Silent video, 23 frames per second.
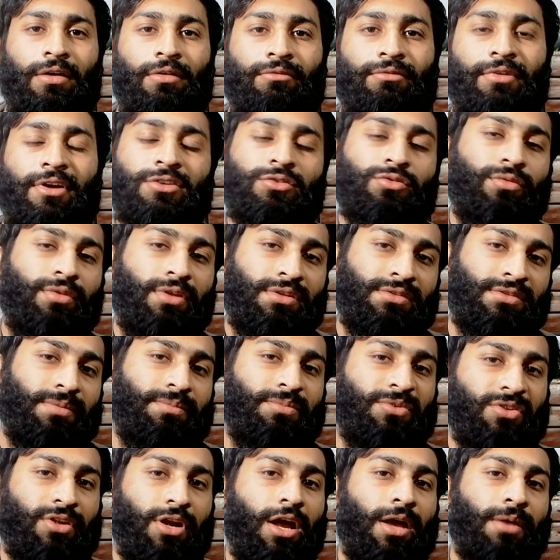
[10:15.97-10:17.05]
when you will
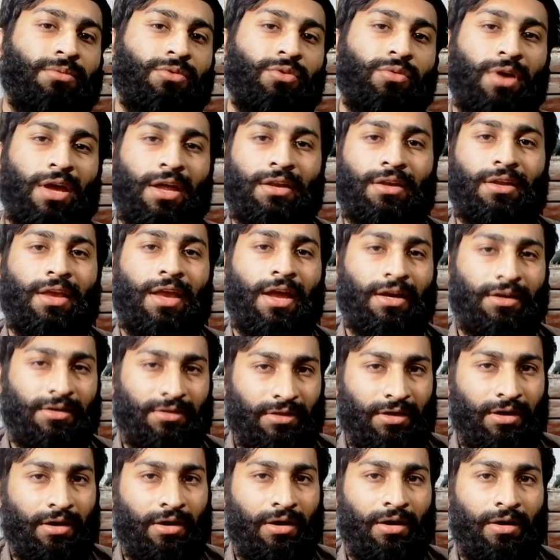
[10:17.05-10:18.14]
subscribe, you can get
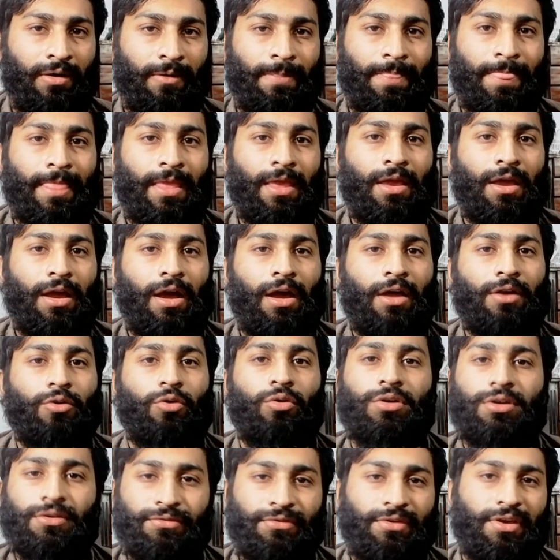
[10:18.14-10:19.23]
a
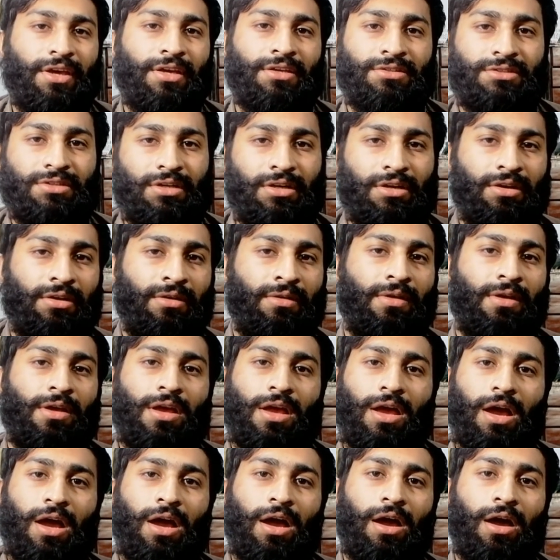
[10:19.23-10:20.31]
notification
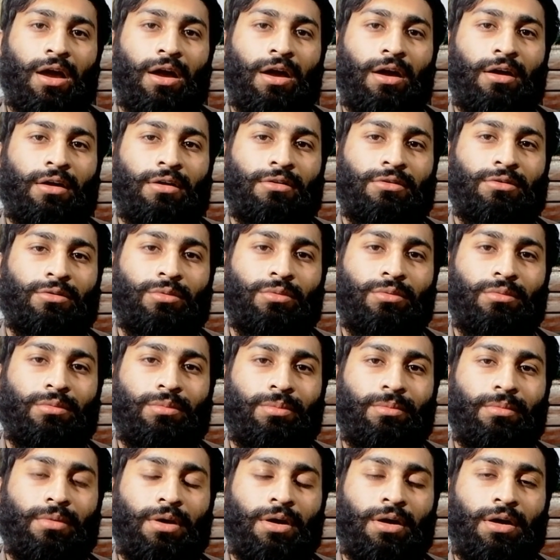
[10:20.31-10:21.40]
to
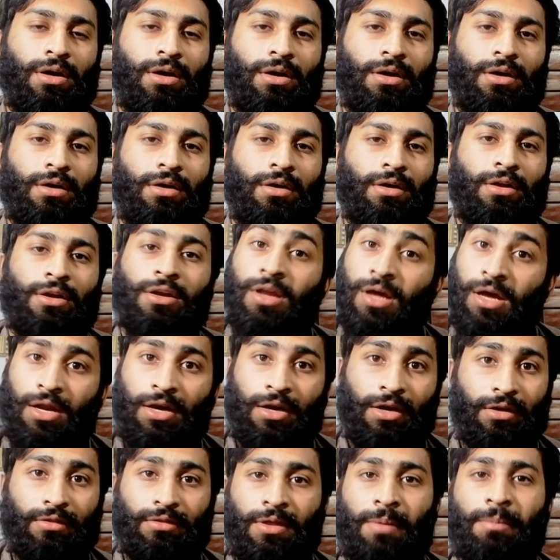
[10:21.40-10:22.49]

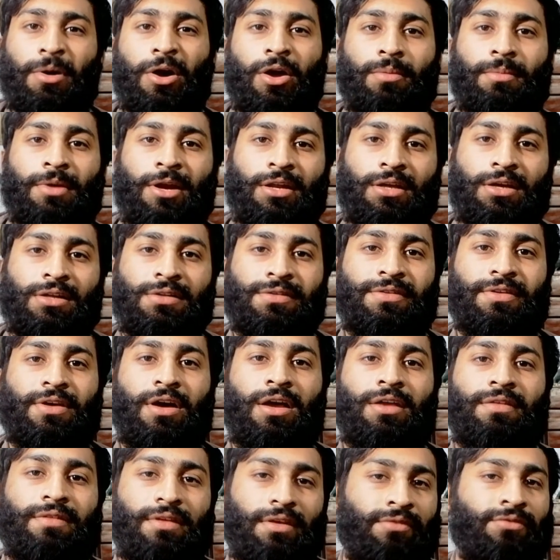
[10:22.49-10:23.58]
learn the biomedical
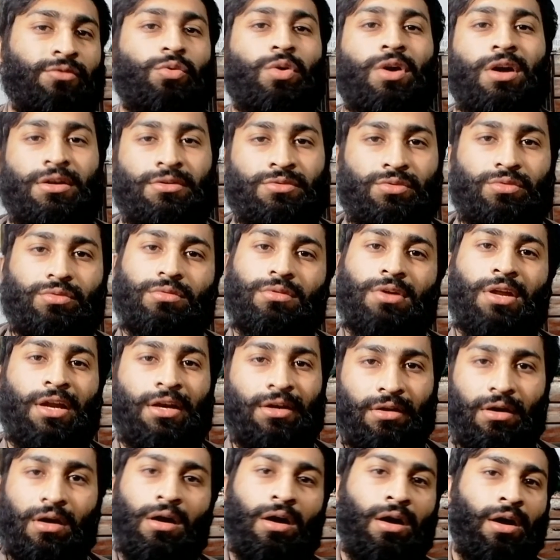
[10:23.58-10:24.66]
science if you are a student
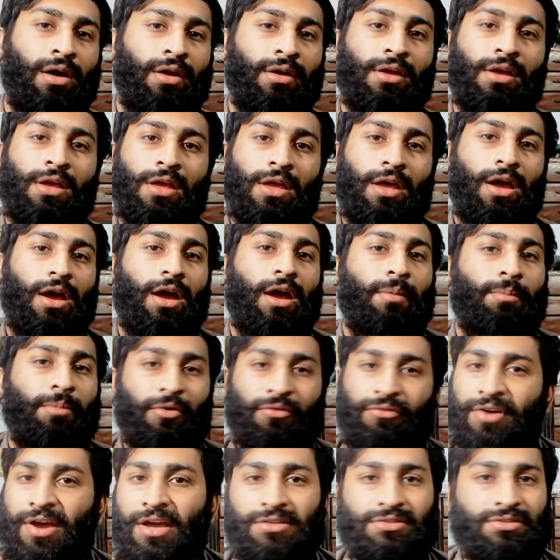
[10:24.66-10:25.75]
or a
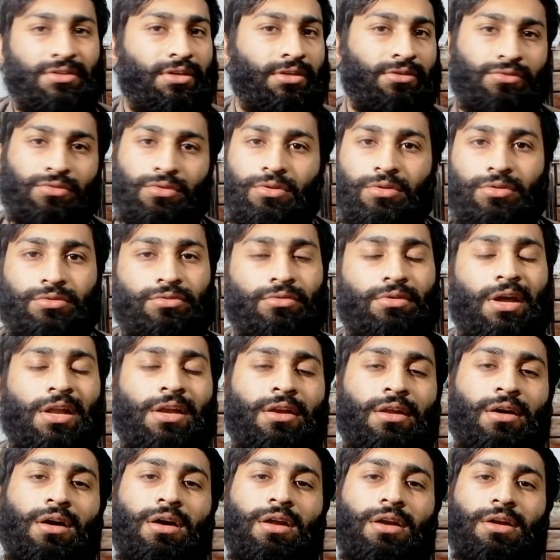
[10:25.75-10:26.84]
professional, so you can
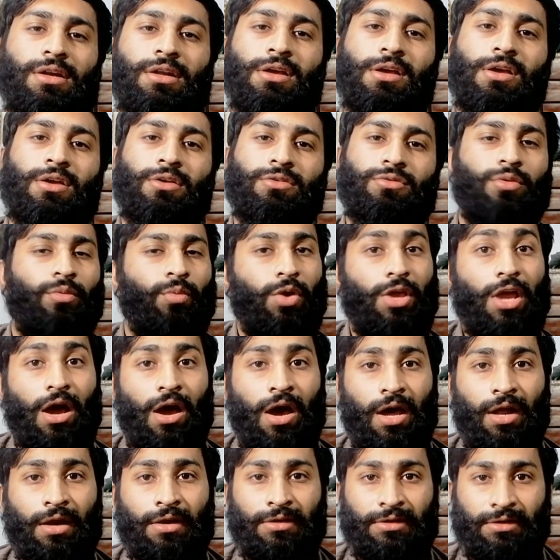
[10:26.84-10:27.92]
learn. So we
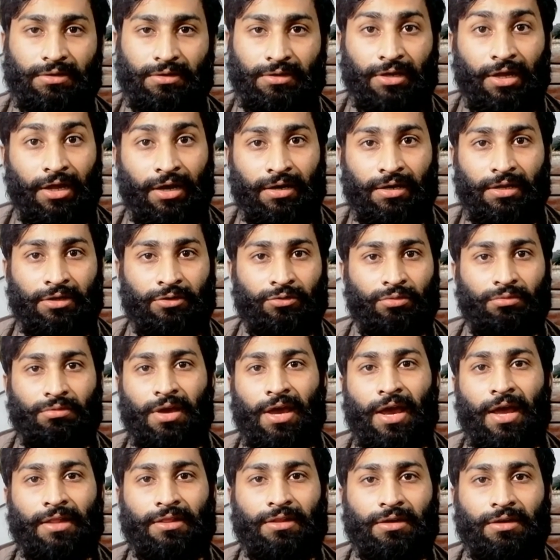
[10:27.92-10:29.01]
are learning
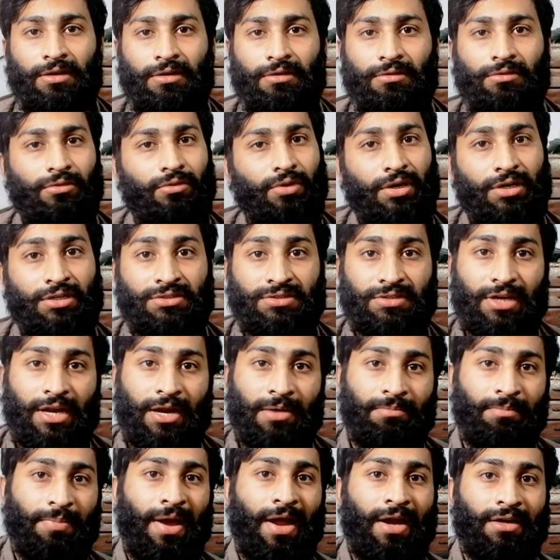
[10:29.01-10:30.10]
together to
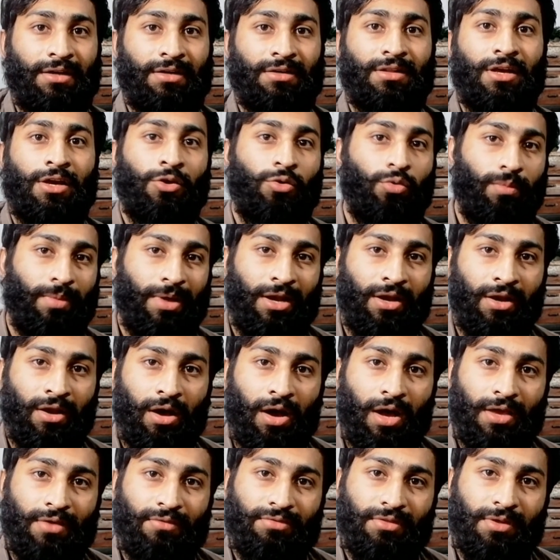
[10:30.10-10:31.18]
understand better the human
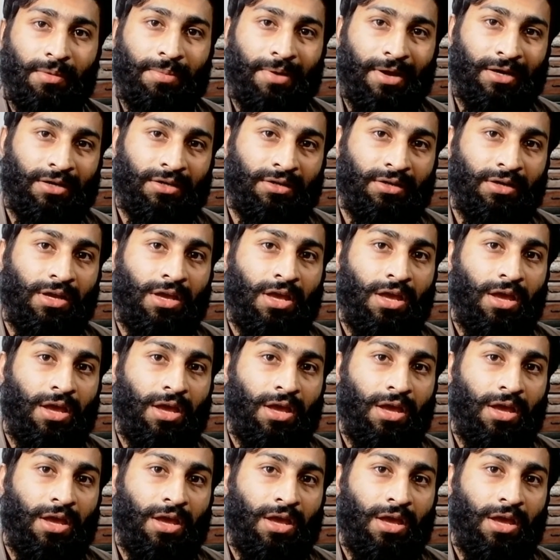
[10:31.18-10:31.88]
life, the better